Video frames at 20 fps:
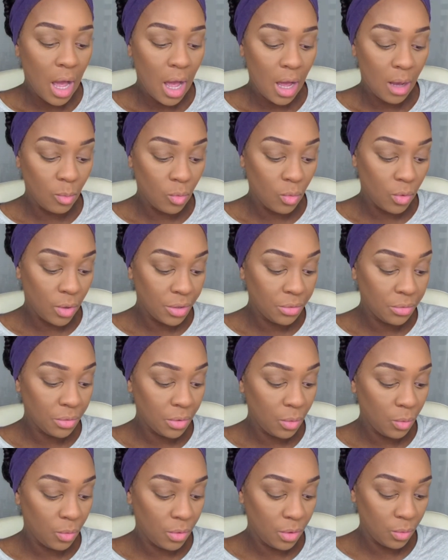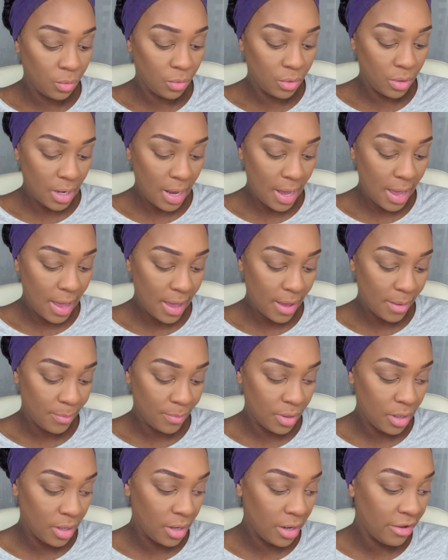I'm wondering what would
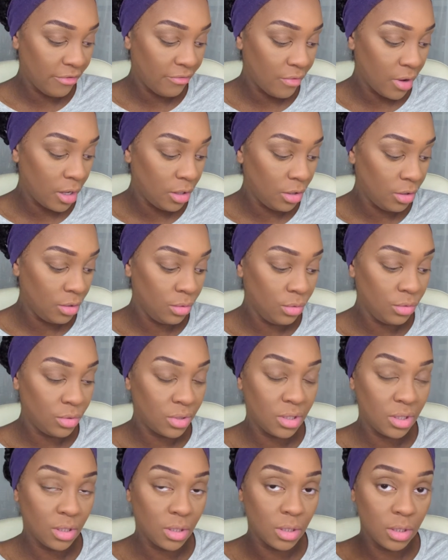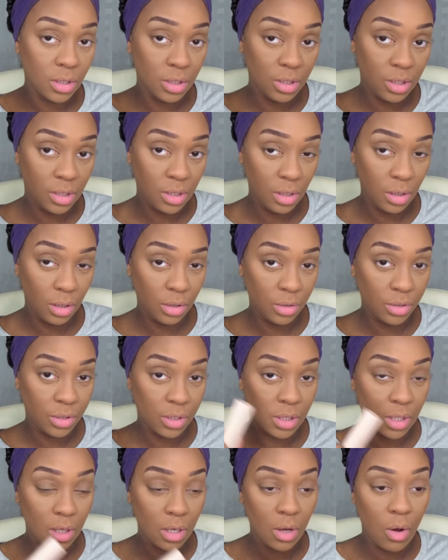happen if I use the concealer
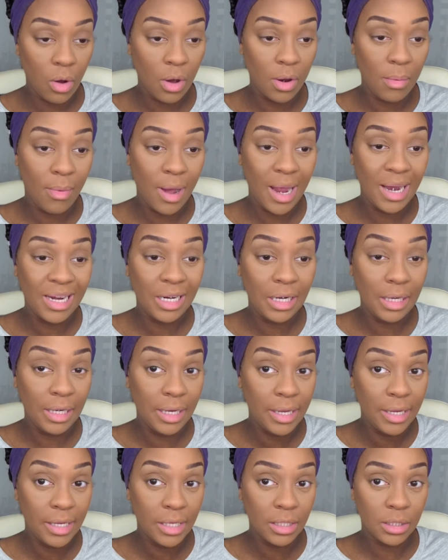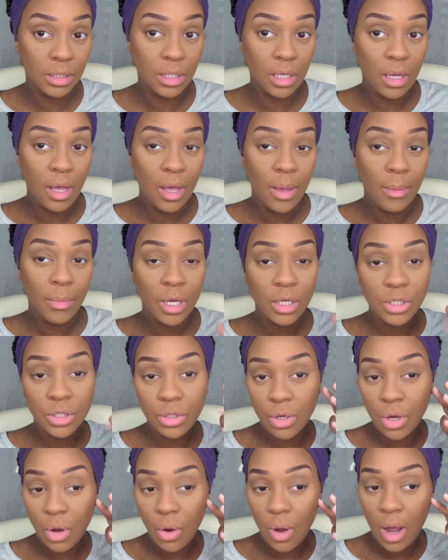stick on my lids, because you
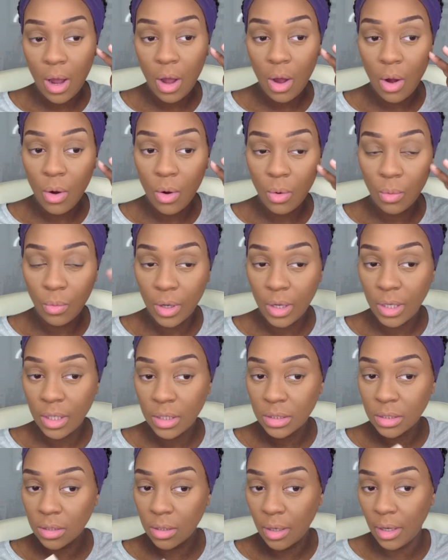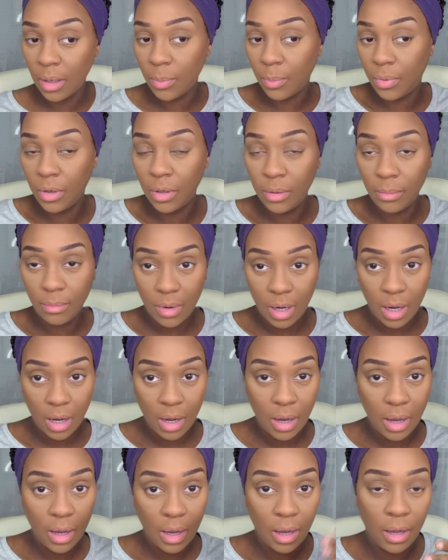know I always like put
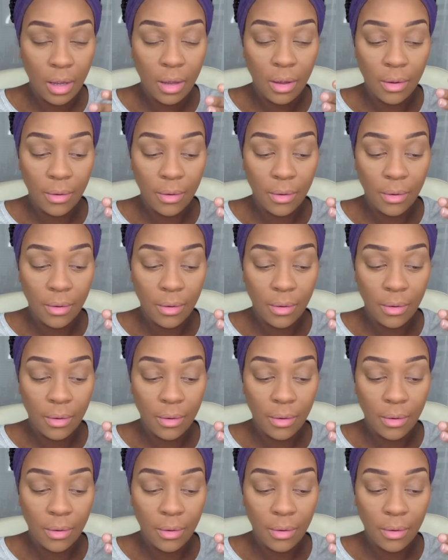an